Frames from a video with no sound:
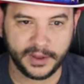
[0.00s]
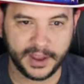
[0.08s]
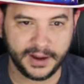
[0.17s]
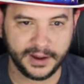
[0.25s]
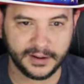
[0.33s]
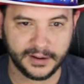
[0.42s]

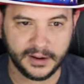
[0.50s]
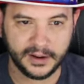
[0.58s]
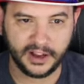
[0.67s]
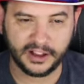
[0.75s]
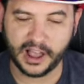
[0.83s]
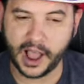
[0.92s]
getting
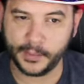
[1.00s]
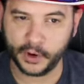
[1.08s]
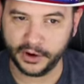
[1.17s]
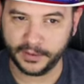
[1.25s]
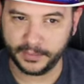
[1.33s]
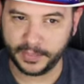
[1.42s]

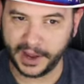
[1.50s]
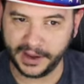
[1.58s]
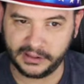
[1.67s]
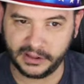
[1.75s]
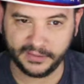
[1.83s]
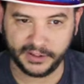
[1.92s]
clobbered by
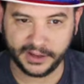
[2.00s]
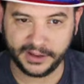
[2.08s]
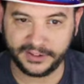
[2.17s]
Cleveland.